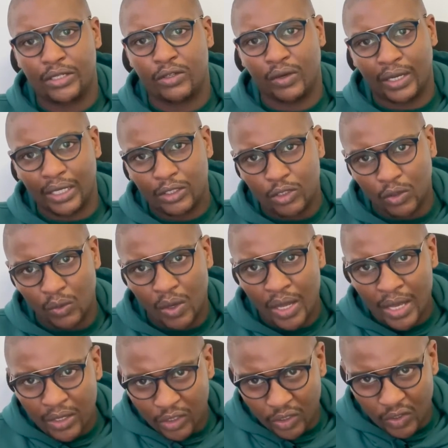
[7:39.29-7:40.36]
You get to,
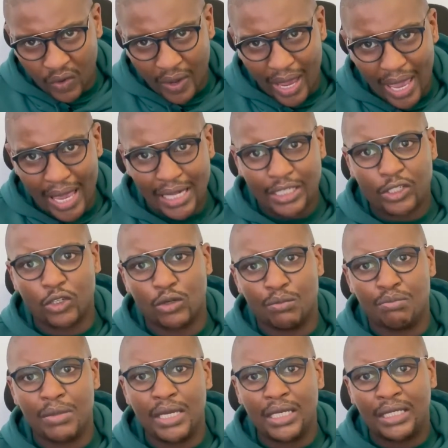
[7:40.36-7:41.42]
add your
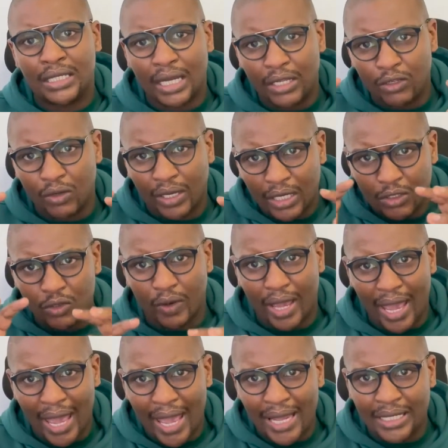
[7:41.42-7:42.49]
meat and you get to
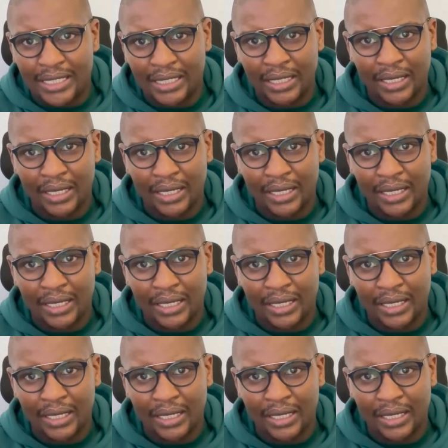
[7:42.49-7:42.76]
add,